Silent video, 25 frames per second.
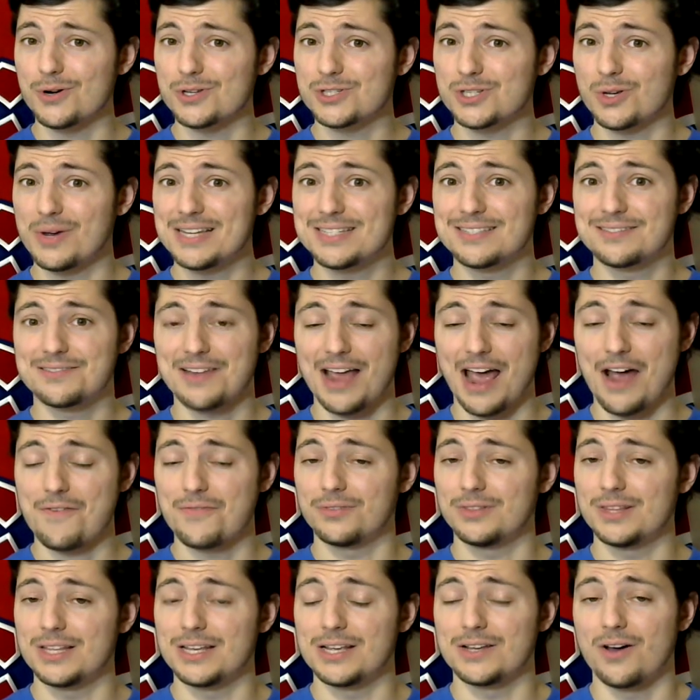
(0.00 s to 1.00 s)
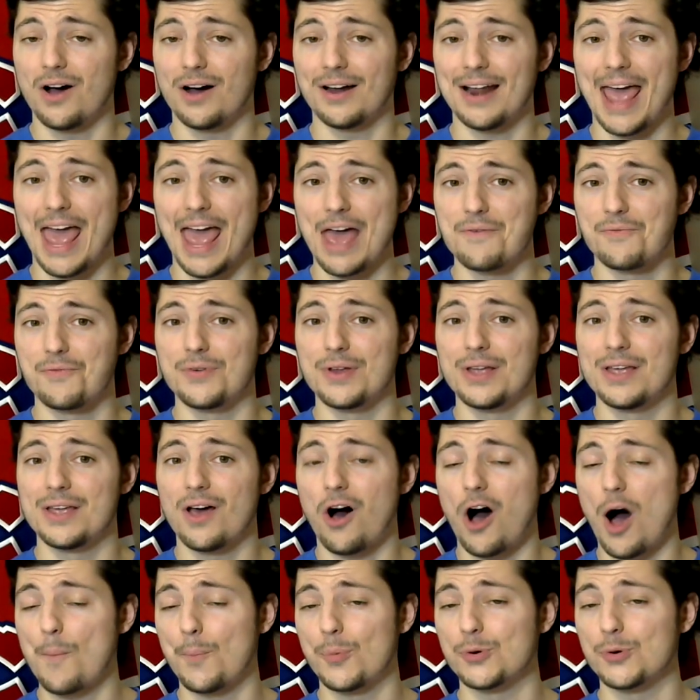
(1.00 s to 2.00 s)
so he's definitely got every
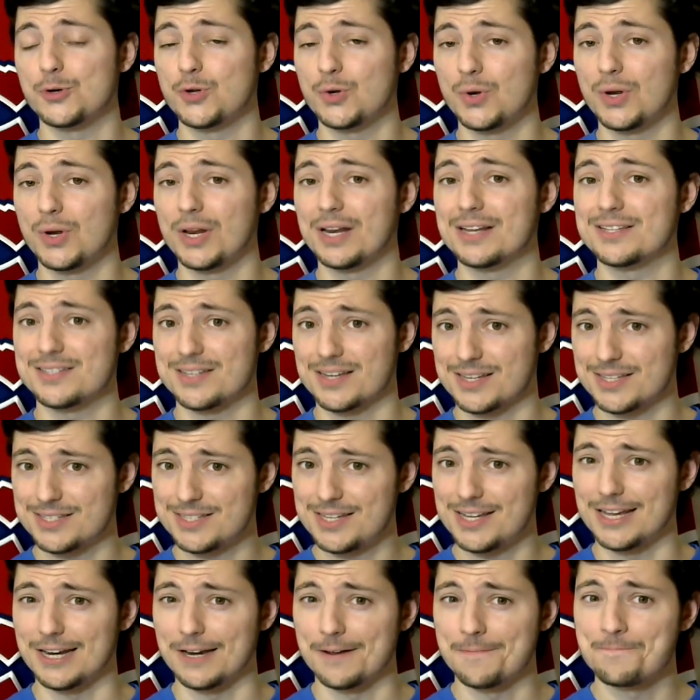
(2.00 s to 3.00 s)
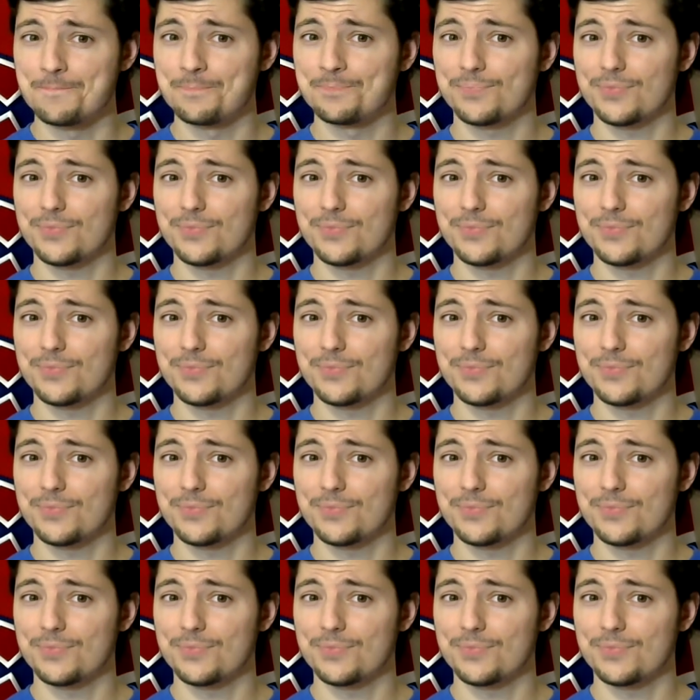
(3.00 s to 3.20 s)
opportunity to succeed.